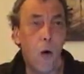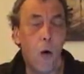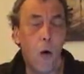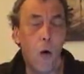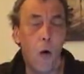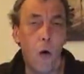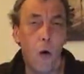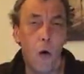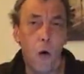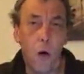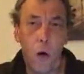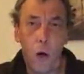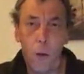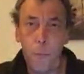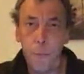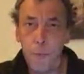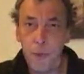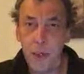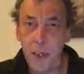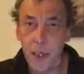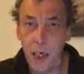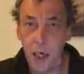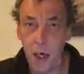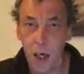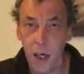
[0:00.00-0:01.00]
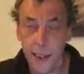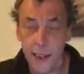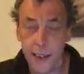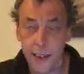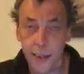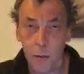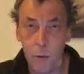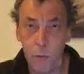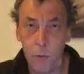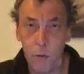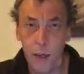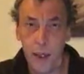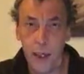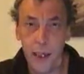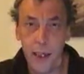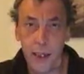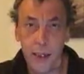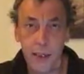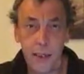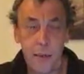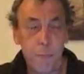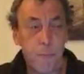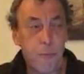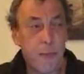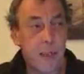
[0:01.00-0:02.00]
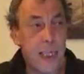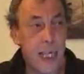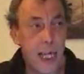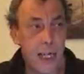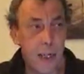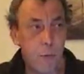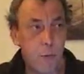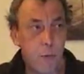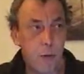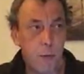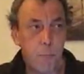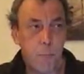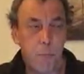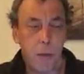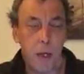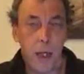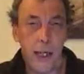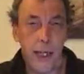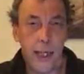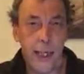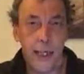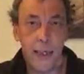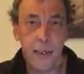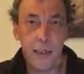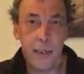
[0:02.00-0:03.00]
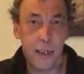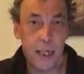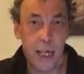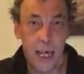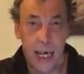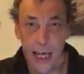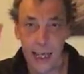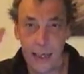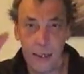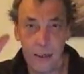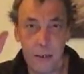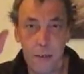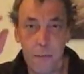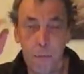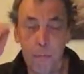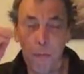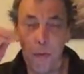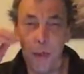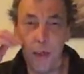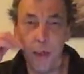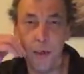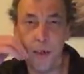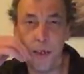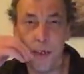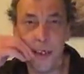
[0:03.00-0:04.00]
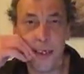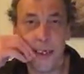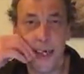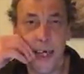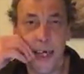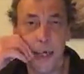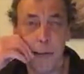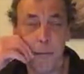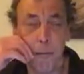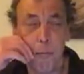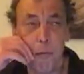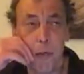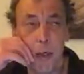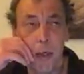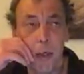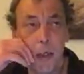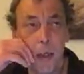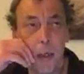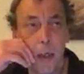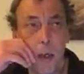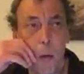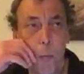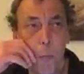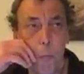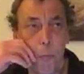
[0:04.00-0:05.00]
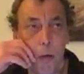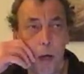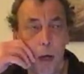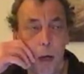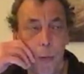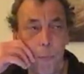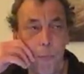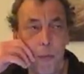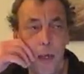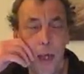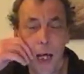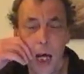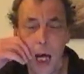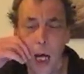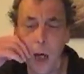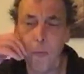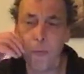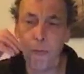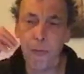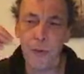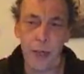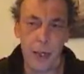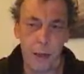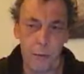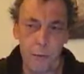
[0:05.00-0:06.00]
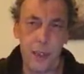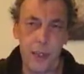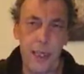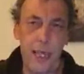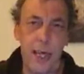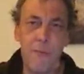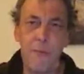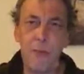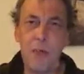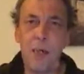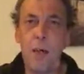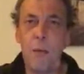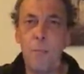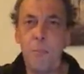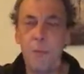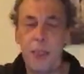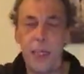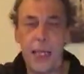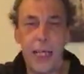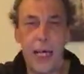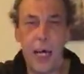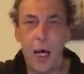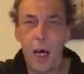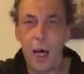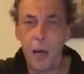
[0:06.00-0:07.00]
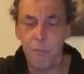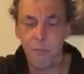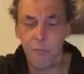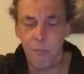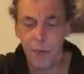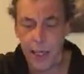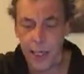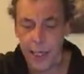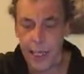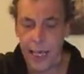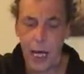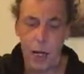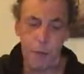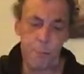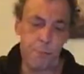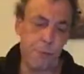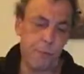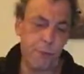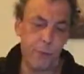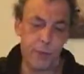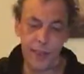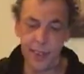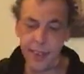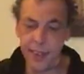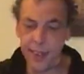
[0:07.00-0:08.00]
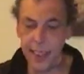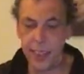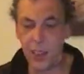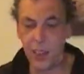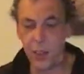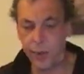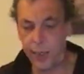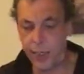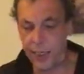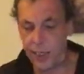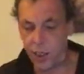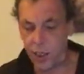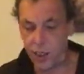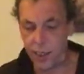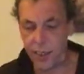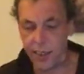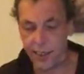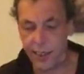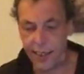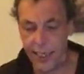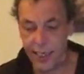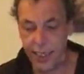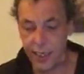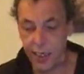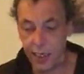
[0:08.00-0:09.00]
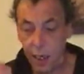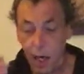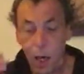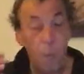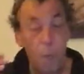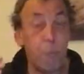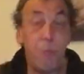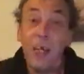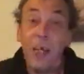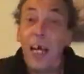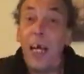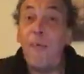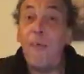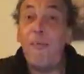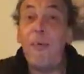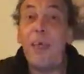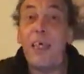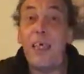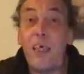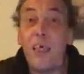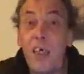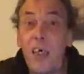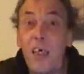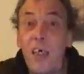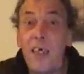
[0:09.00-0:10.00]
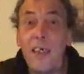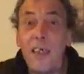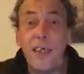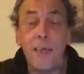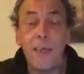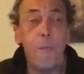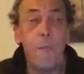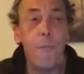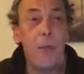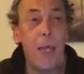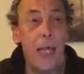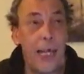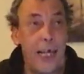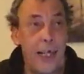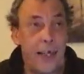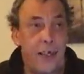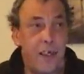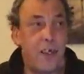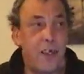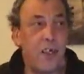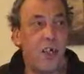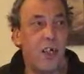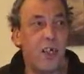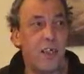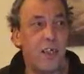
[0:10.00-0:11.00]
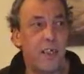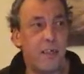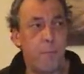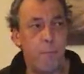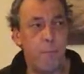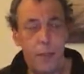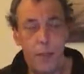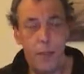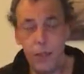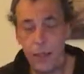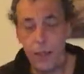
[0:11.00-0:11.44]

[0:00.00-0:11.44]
Or the guys at work, they would buy it and do the same. But hopefully it will never come to that. I'm very happy with the situation as it is. But if it does, it does.